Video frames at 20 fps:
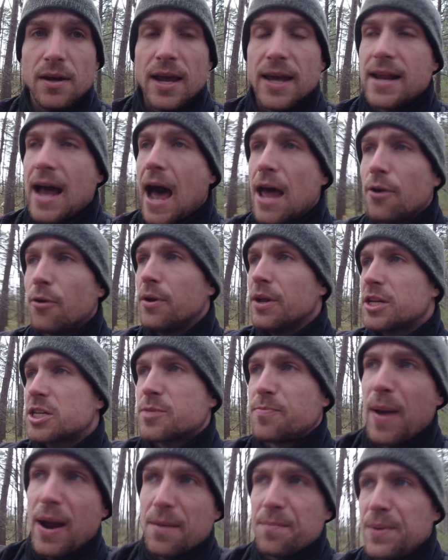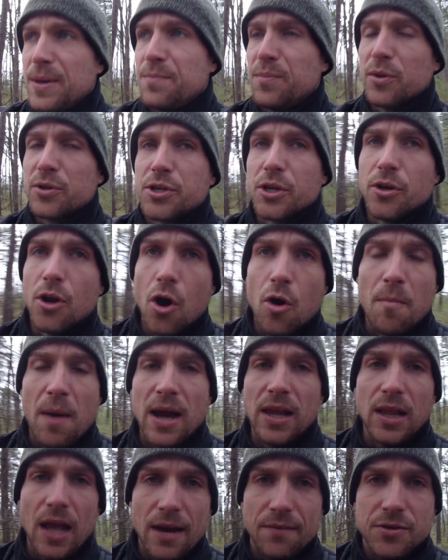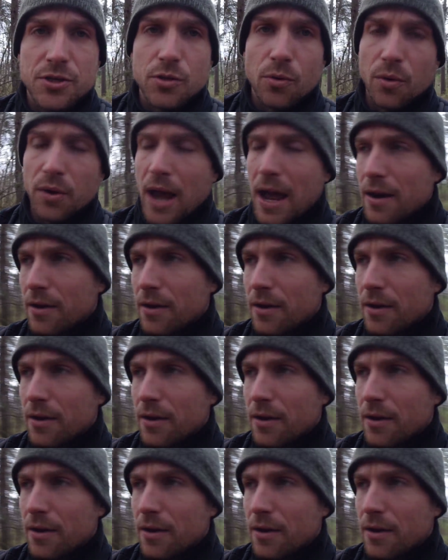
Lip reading: And I don't expect people to know my life story.